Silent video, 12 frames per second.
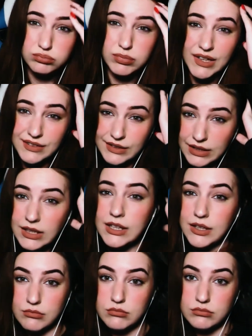
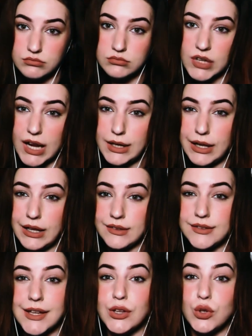basically kind of,
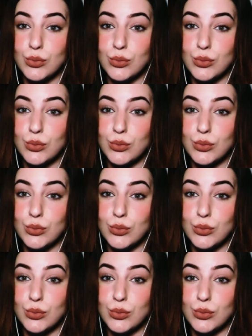let's say,